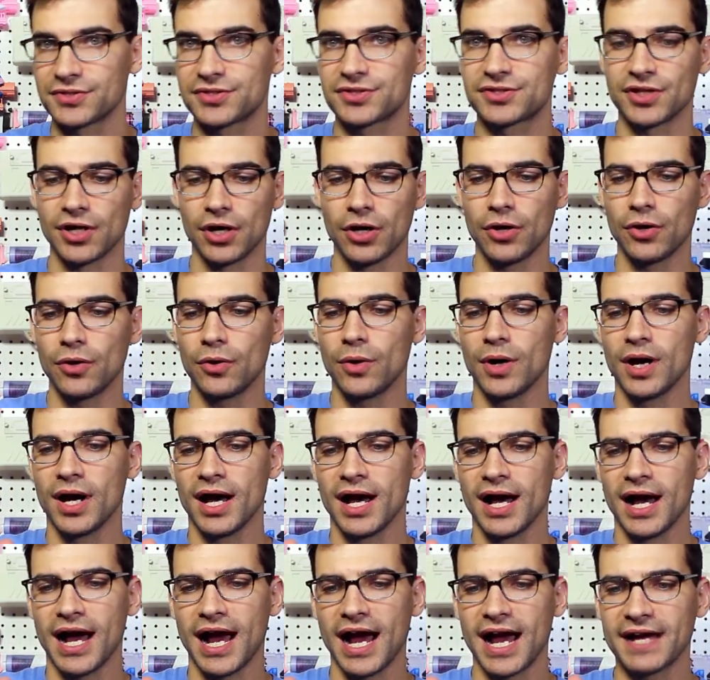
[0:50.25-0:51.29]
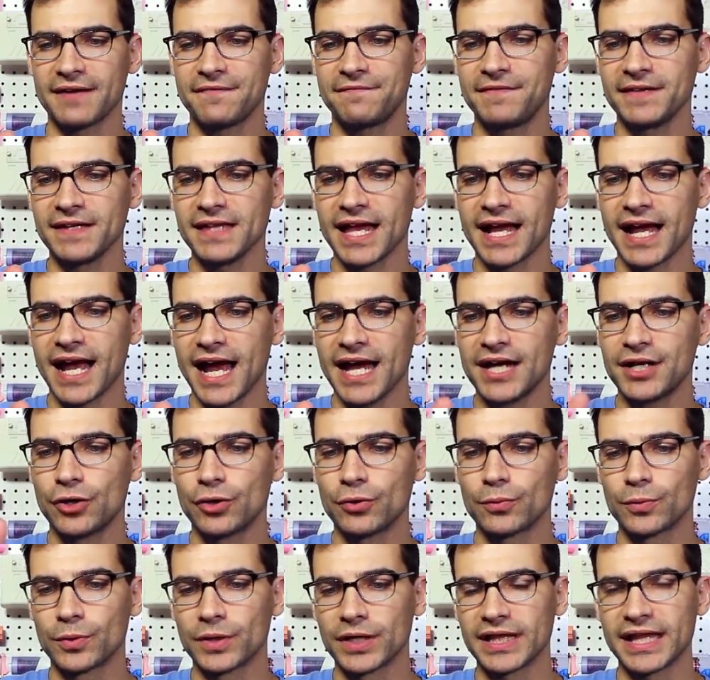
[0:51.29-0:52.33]
So I feel like I
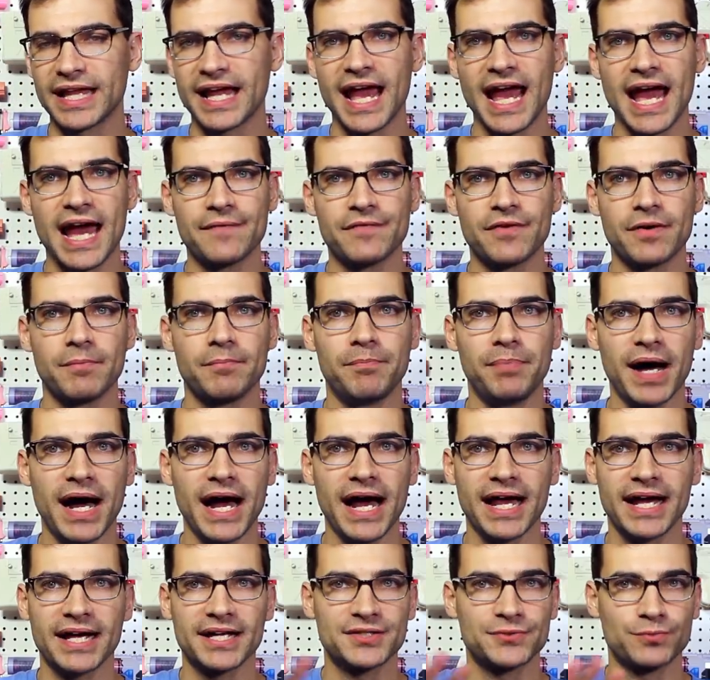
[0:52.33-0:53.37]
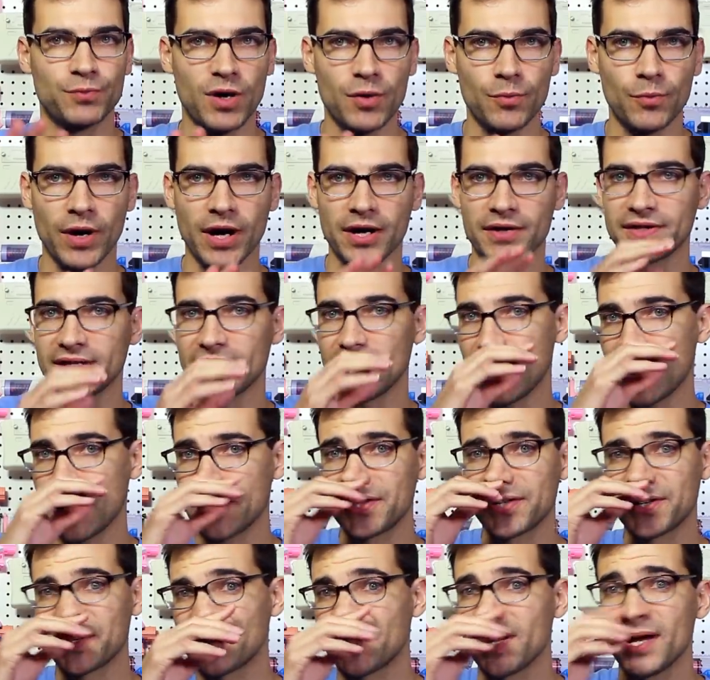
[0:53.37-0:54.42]
don't really have a bias one way or the
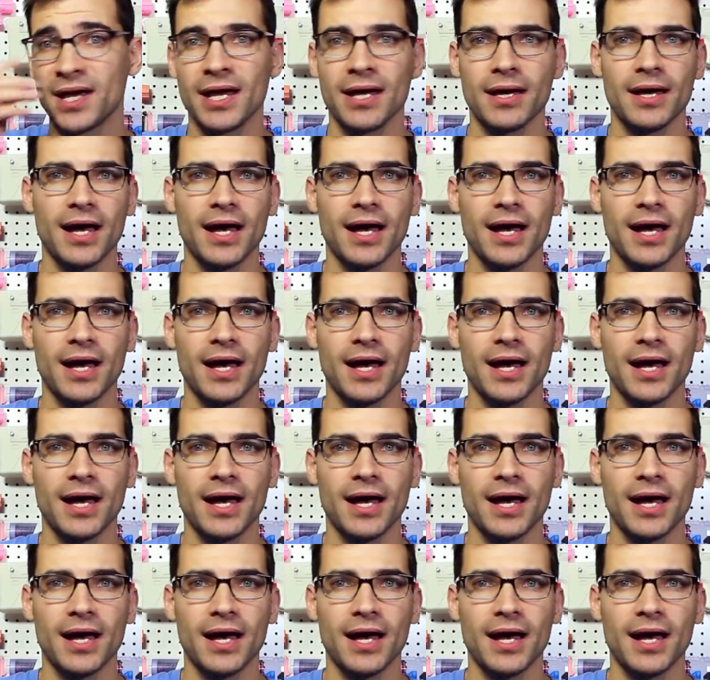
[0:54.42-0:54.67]
other.